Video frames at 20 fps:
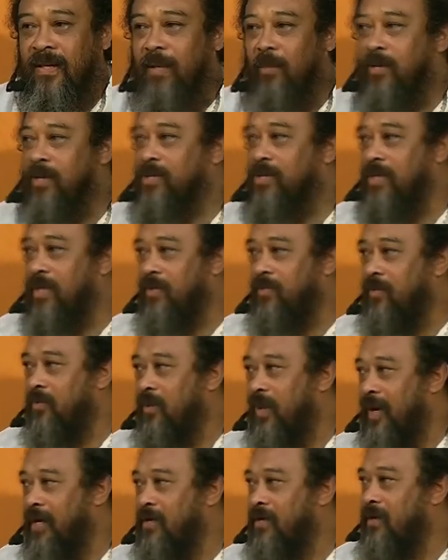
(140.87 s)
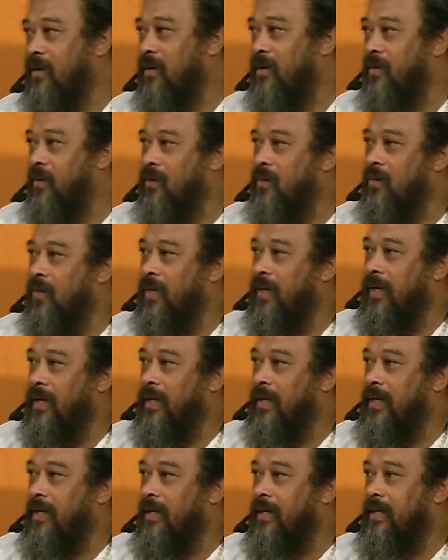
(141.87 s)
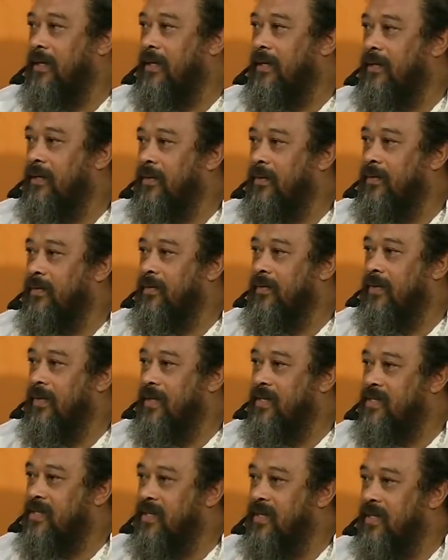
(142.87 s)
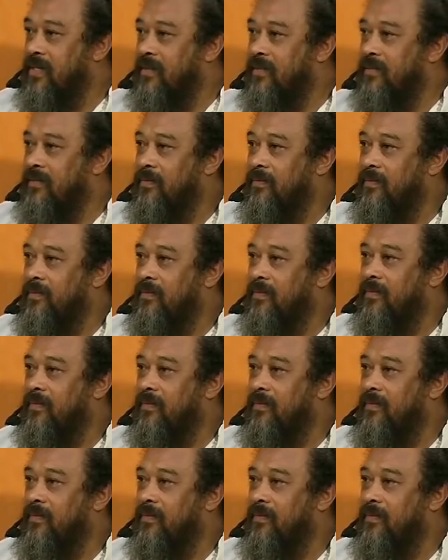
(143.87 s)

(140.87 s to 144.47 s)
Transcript: In which even right now, listening,